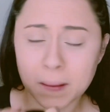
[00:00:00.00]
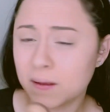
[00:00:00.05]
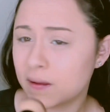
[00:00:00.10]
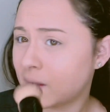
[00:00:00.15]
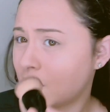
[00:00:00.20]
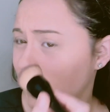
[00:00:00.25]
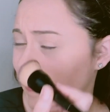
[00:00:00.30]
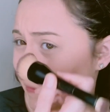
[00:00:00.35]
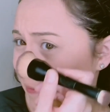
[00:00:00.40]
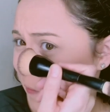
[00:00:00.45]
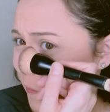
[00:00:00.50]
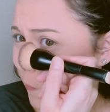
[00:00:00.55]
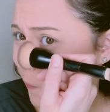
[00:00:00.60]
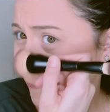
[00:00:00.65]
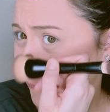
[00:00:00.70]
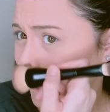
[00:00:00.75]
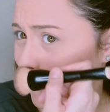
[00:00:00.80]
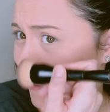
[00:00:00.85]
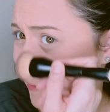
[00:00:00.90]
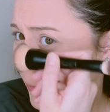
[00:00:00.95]
a little
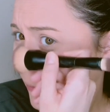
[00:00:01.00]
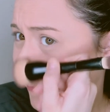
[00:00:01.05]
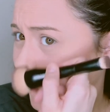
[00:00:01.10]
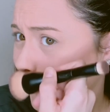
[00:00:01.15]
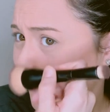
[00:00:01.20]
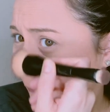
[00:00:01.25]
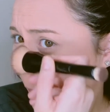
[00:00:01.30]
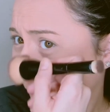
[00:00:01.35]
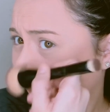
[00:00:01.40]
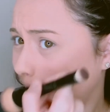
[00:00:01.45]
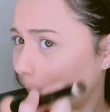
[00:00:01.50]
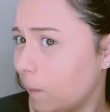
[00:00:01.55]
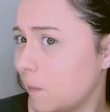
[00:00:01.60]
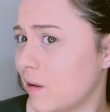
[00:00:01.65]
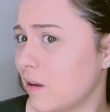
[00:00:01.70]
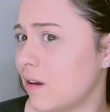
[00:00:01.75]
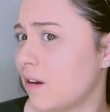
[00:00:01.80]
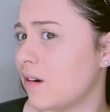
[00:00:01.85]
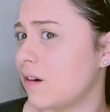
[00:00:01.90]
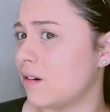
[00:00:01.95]
bit
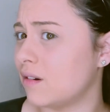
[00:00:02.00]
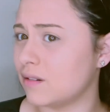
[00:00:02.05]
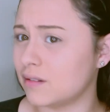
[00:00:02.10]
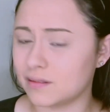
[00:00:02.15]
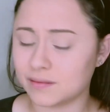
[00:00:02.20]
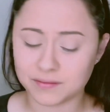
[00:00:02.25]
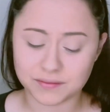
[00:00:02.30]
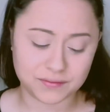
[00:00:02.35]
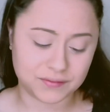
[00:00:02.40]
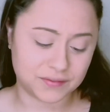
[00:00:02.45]
of